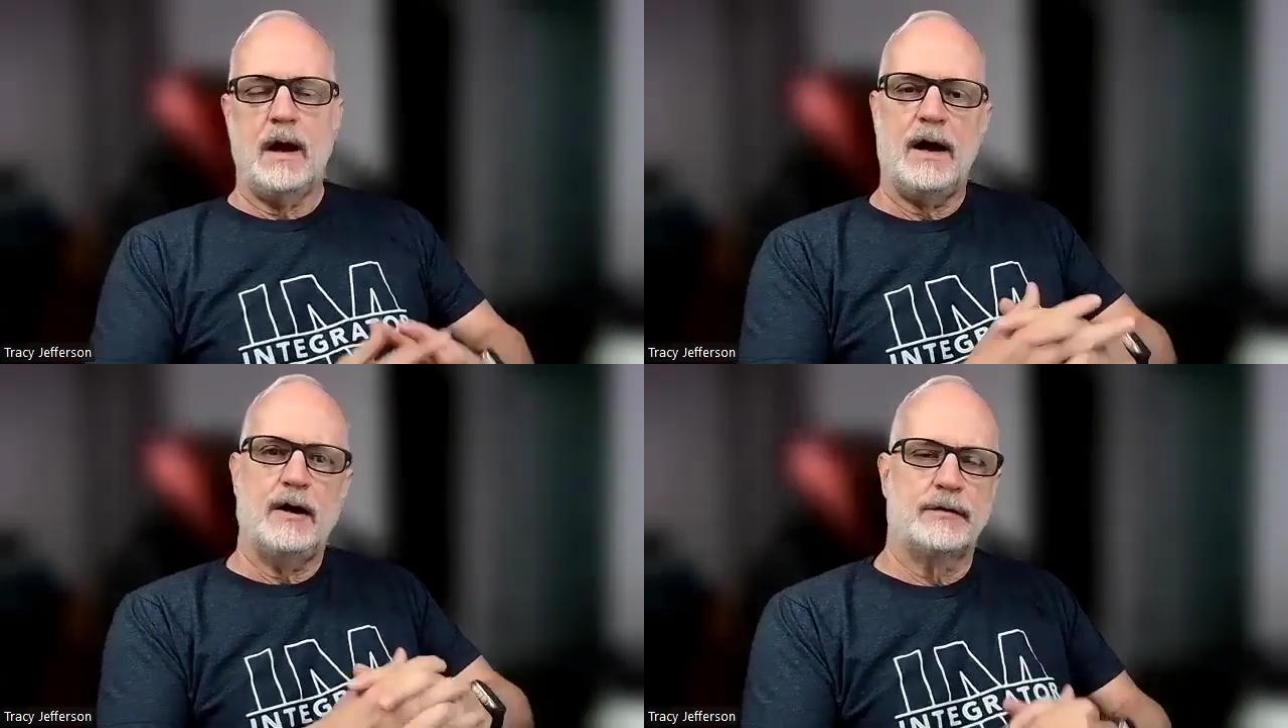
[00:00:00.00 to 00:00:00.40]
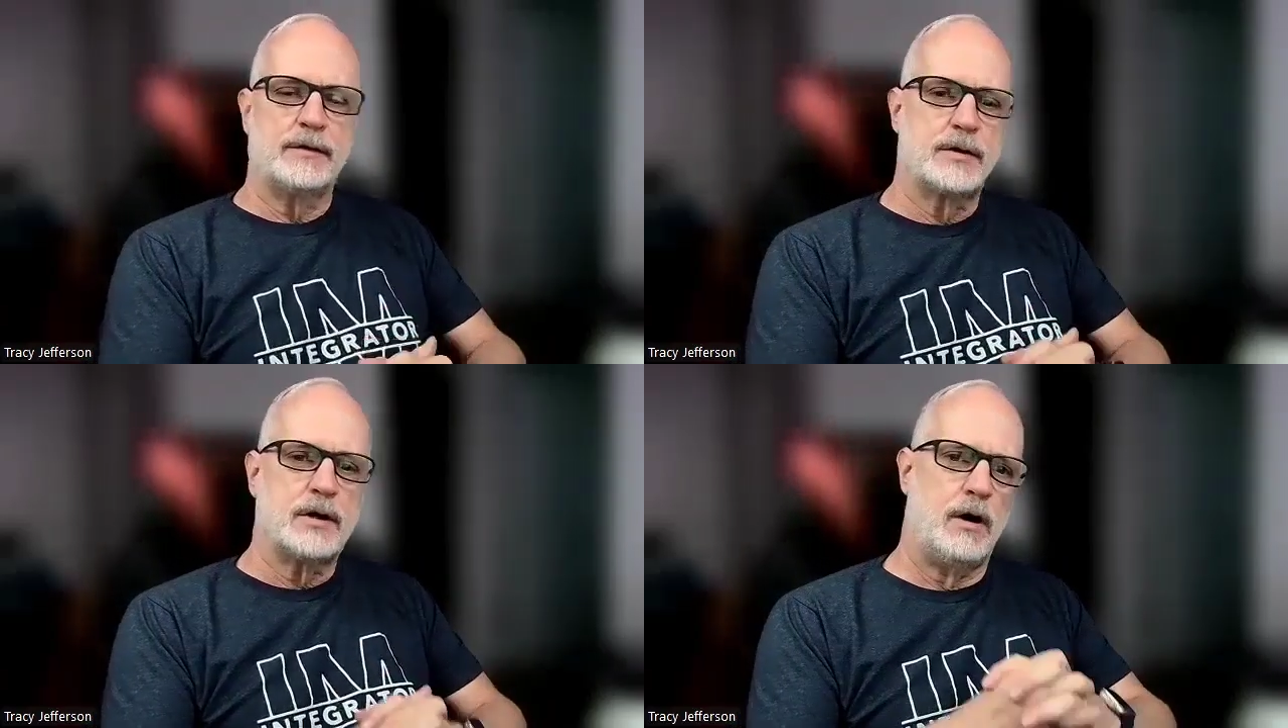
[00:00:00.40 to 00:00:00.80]
I
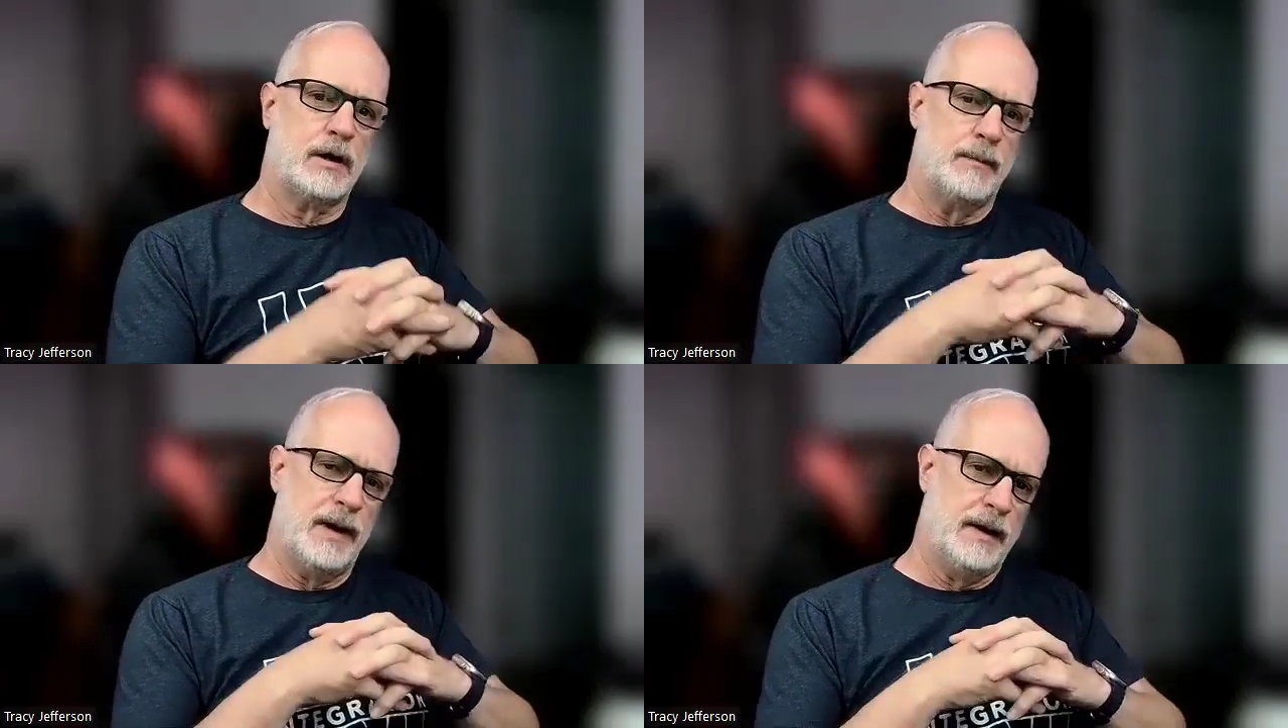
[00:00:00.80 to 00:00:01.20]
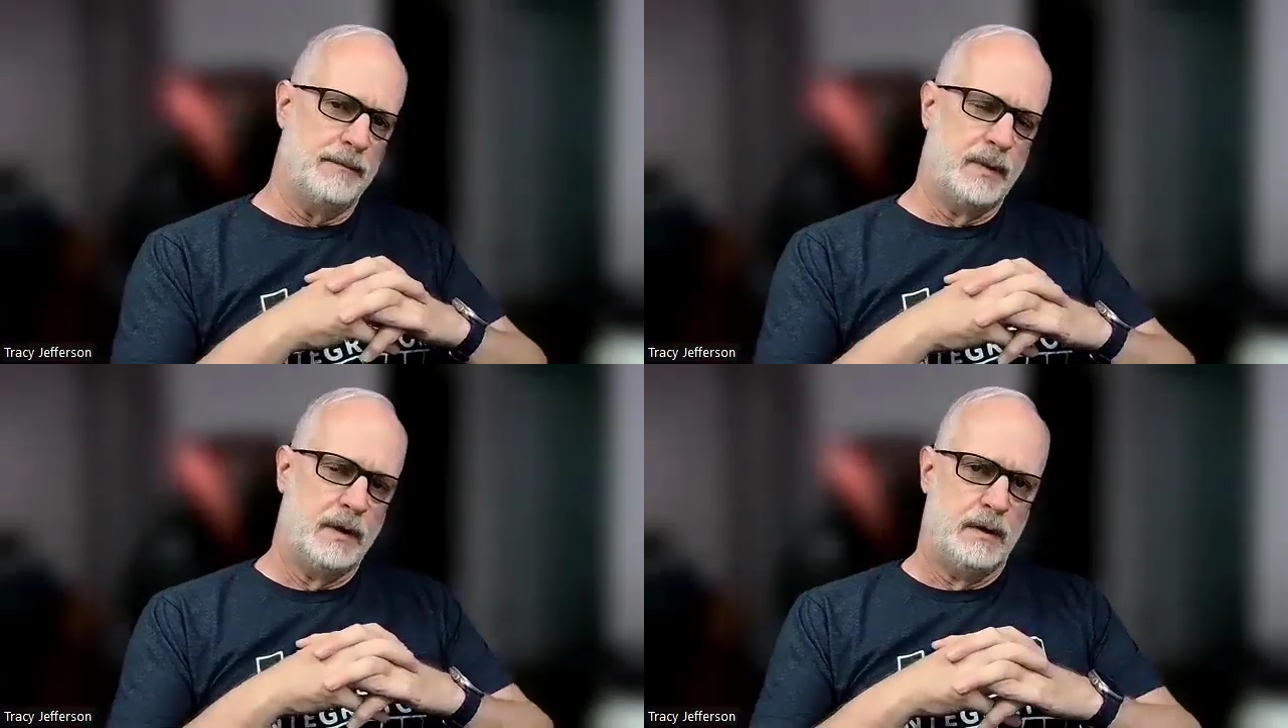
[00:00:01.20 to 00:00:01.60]
often talk about
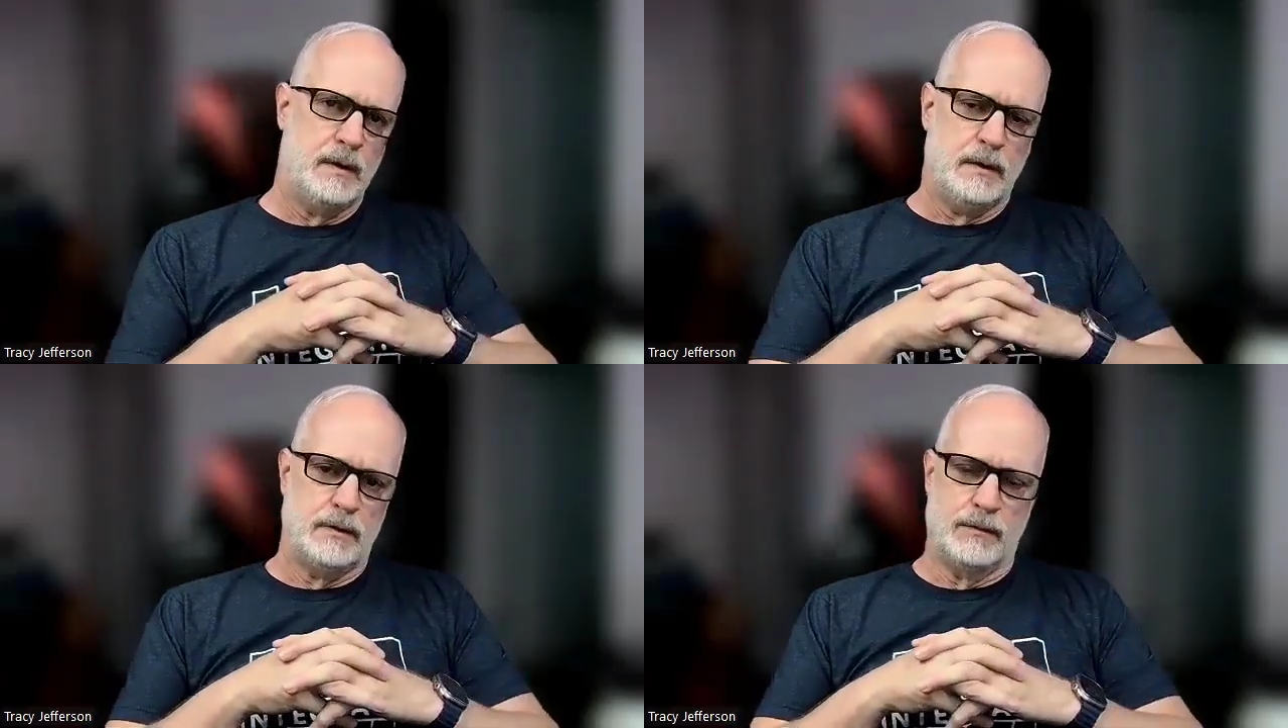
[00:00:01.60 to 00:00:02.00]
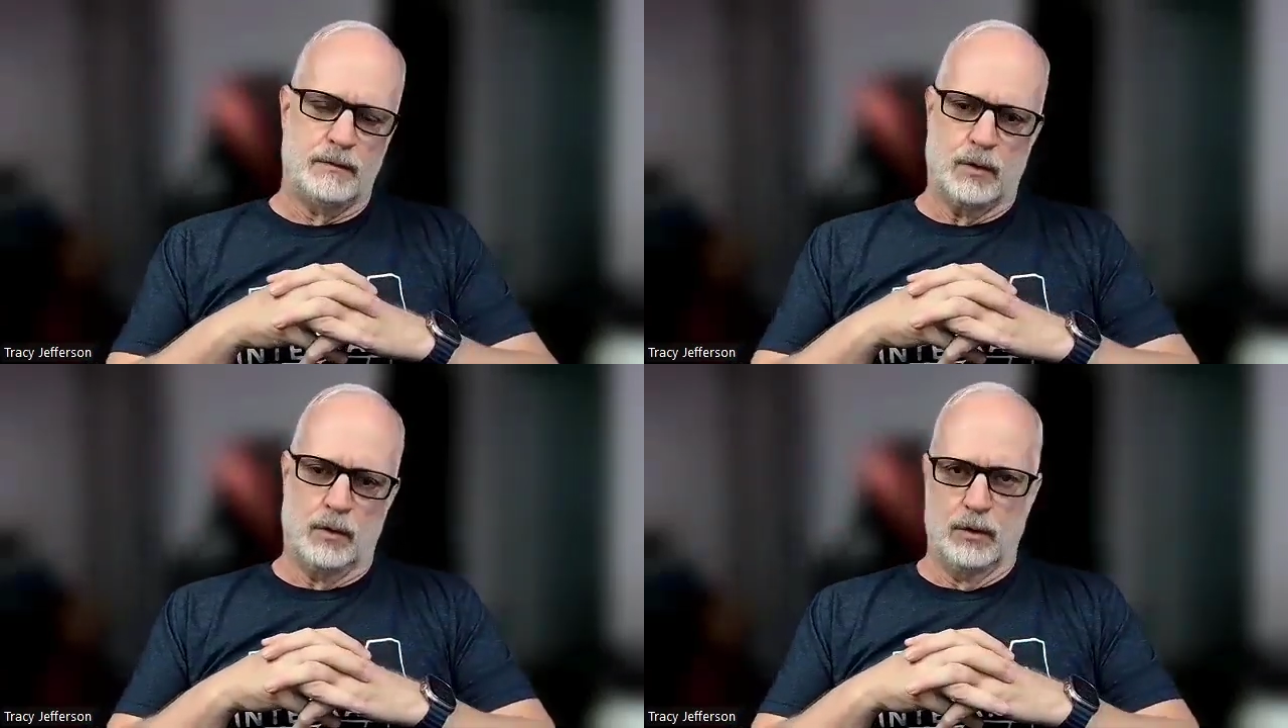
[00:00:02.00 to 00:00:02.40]
the
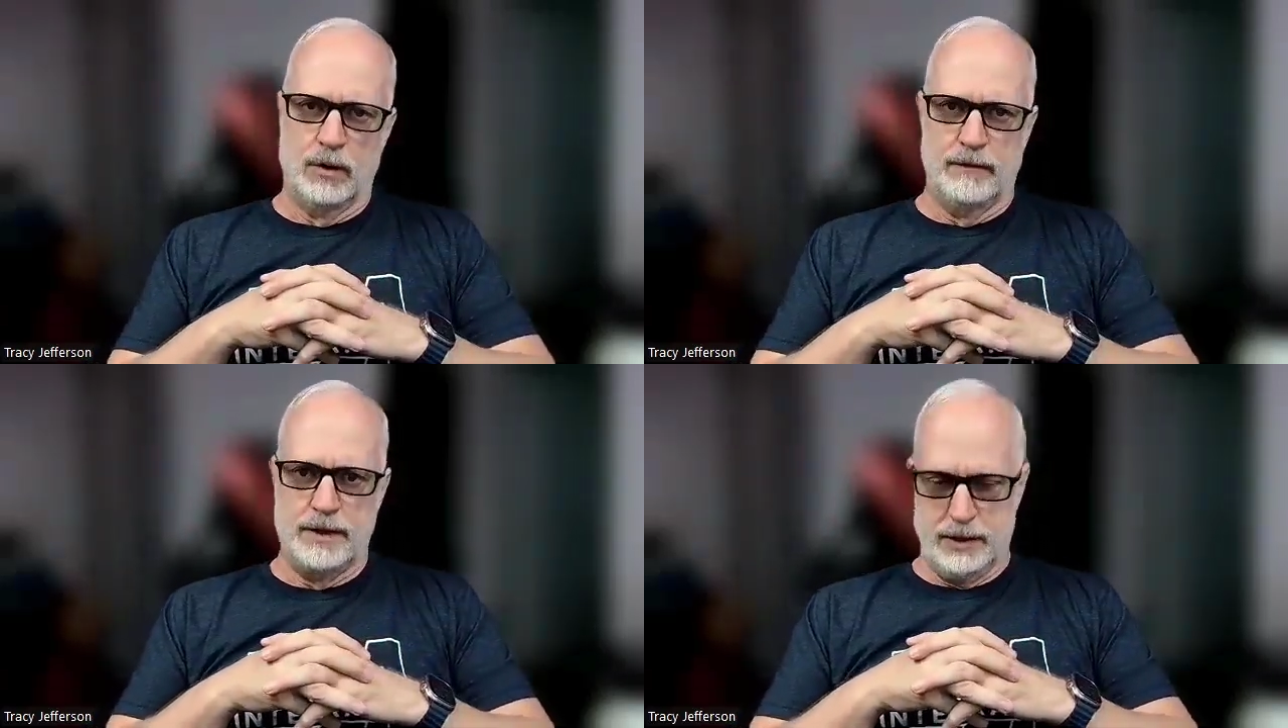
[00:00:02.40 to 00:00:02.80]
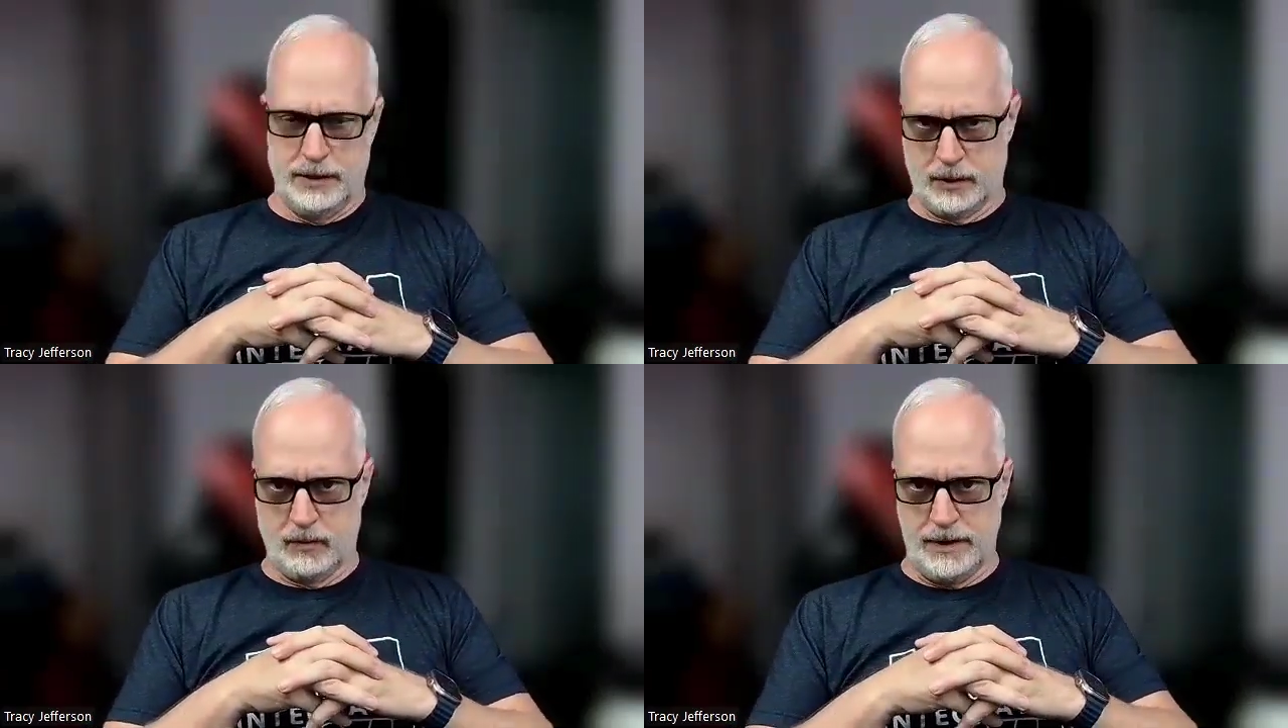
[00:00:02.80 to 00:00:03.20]
role of the
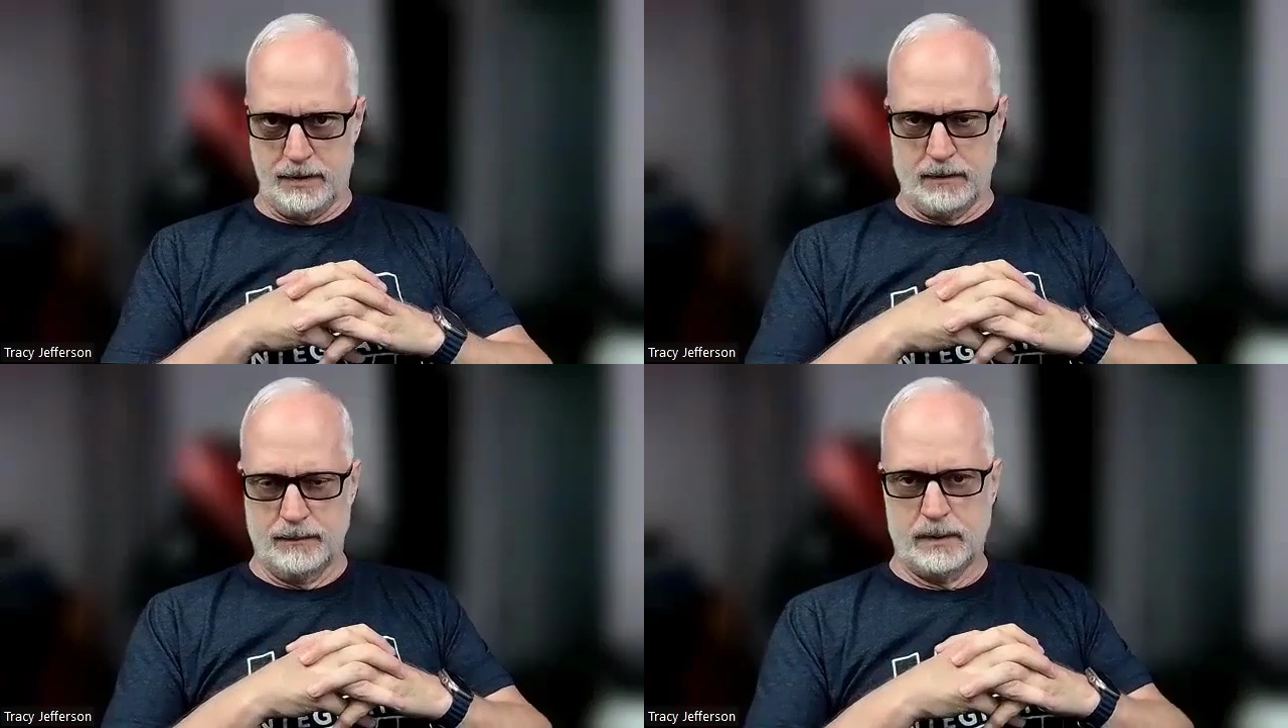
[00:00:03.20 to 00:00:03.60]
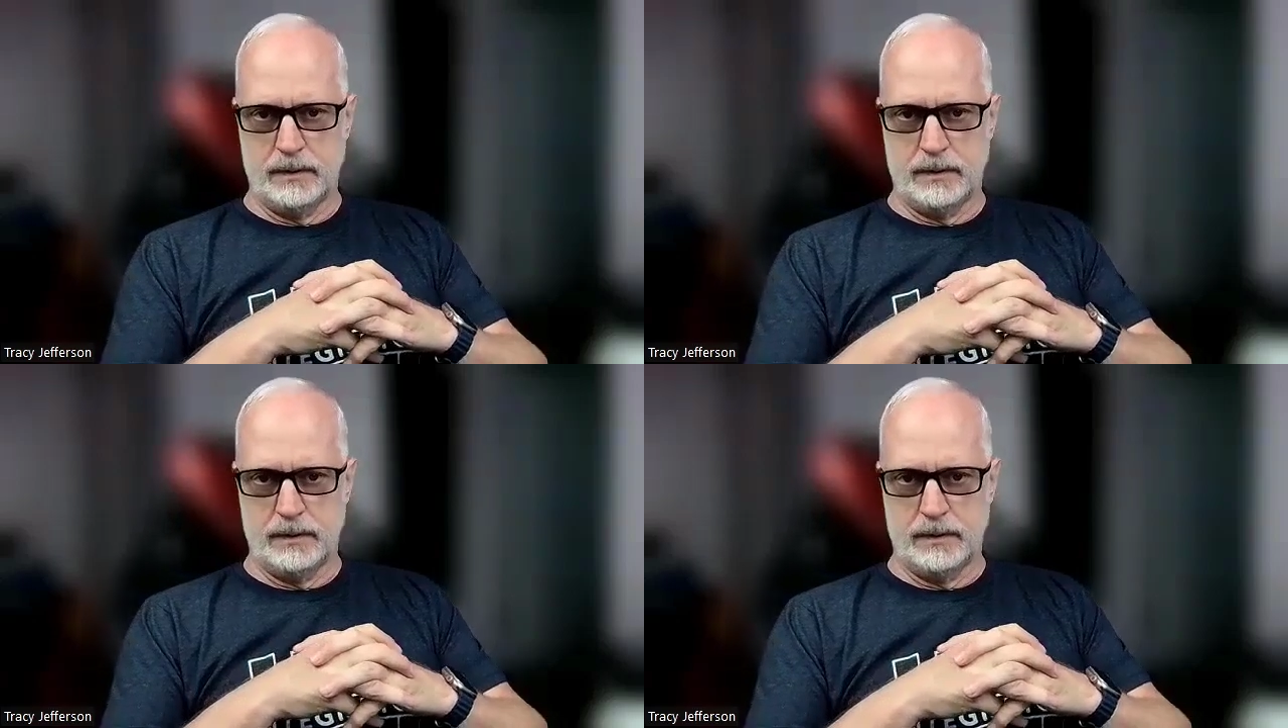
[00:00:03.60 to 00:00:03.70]
integrator